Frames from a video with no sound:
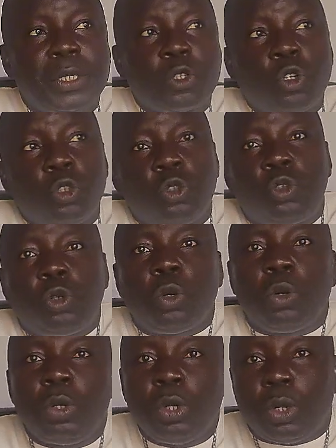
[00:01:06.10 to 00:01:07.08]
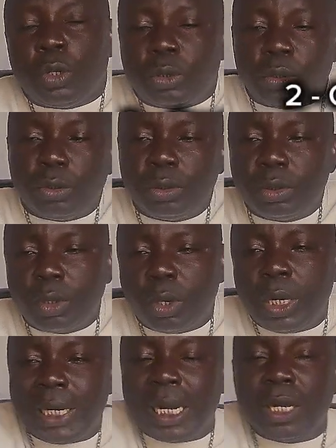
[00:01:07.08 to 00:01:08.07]
is control onion,
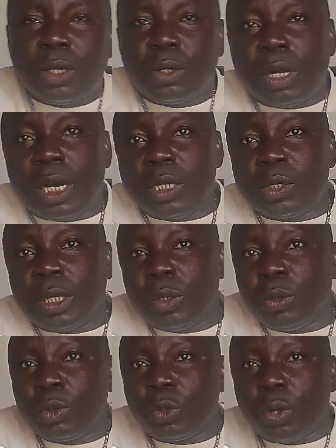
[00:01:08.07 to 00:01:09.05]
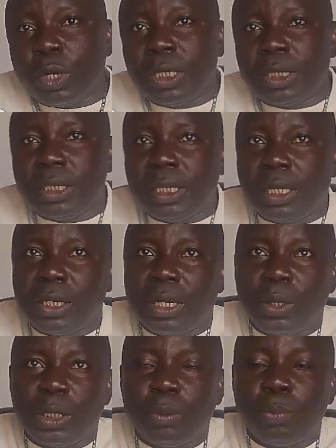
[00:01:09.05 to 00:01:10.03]
or you can, as they used to call it here,
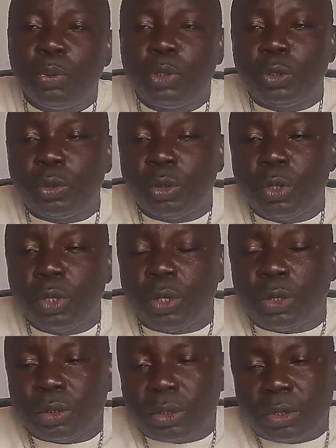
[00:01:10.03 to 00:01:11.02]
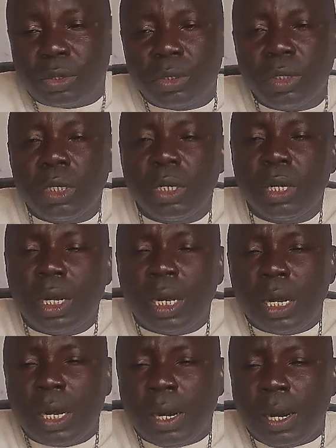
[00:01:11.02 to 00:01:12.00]
call it bush onions.
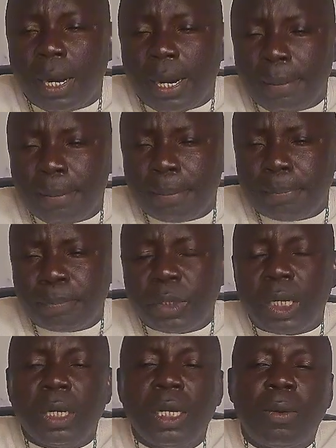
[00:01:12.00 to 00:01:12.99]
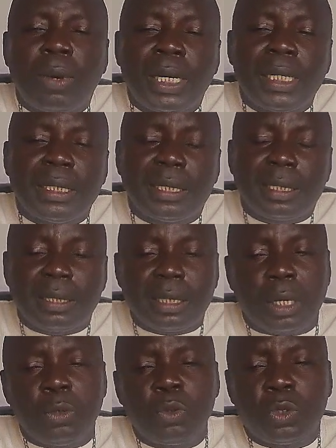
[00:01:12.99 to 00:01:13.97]
Another one is, you
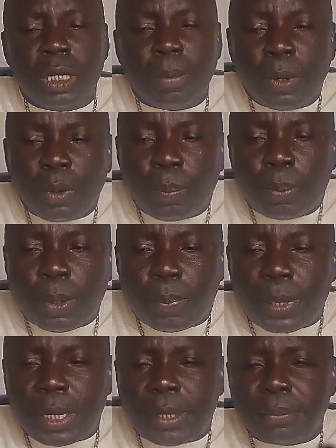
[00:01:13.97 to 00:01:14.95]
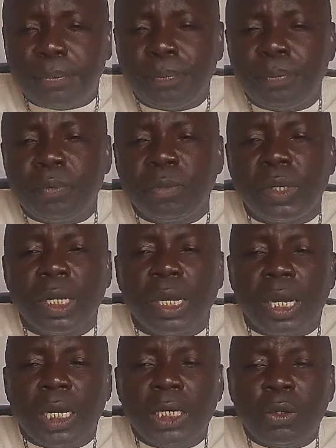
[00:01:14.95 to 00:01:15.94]
can use Cameroon pepper.
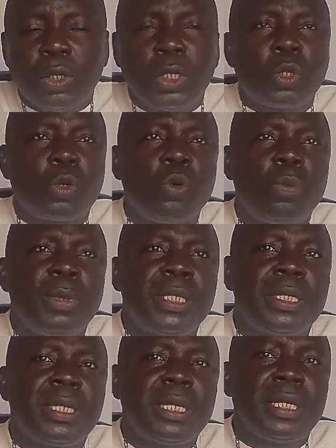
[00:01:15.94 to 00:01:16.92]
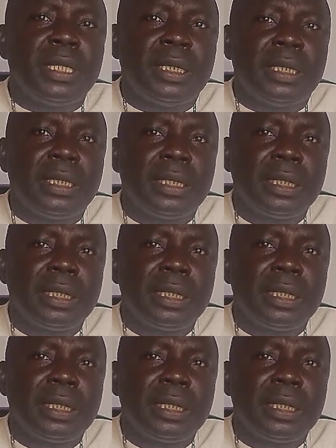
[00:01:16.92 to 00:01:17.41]
Another one is cumin seed.